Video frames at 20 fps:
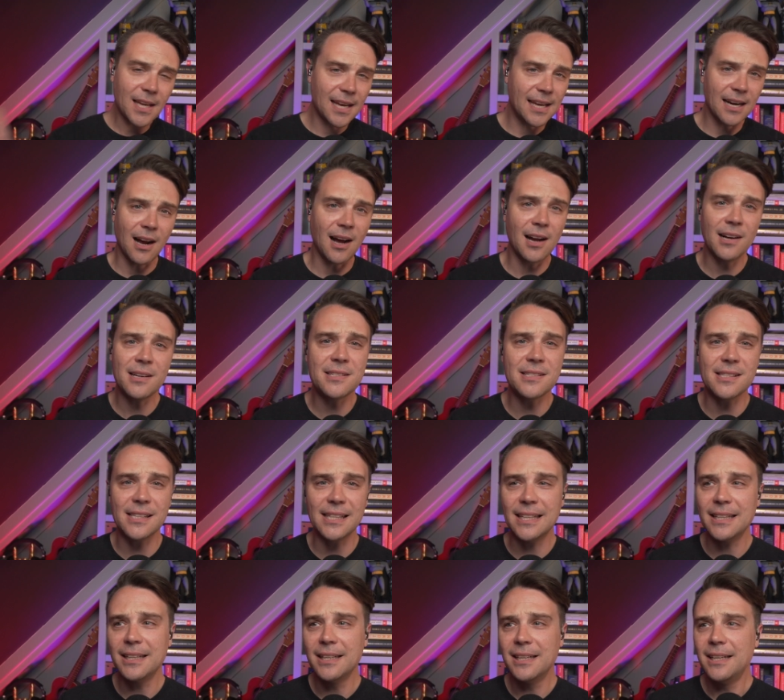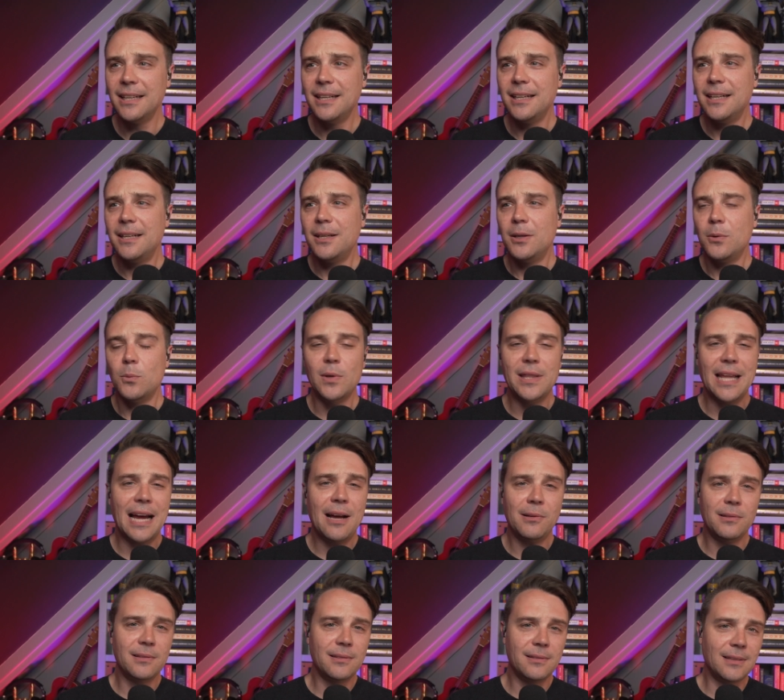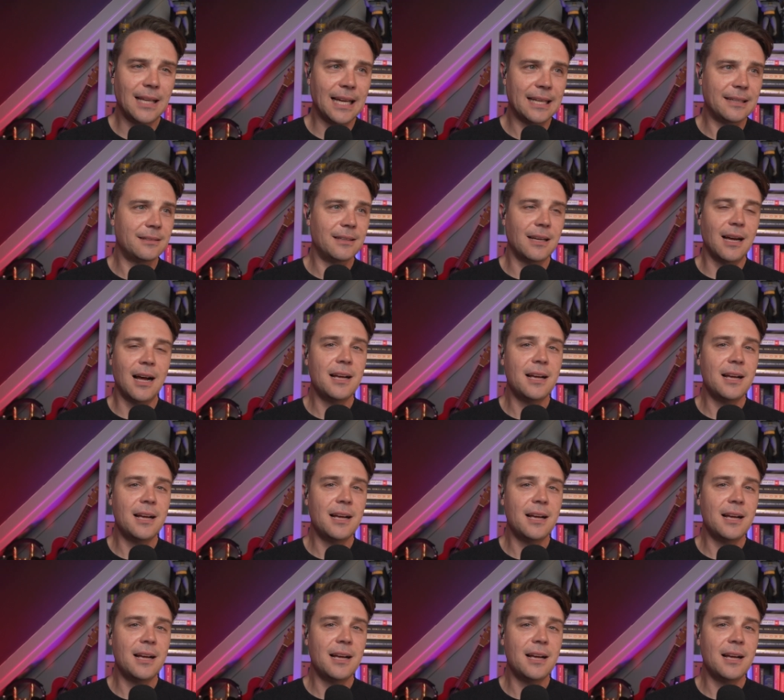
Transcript: And honestly, without like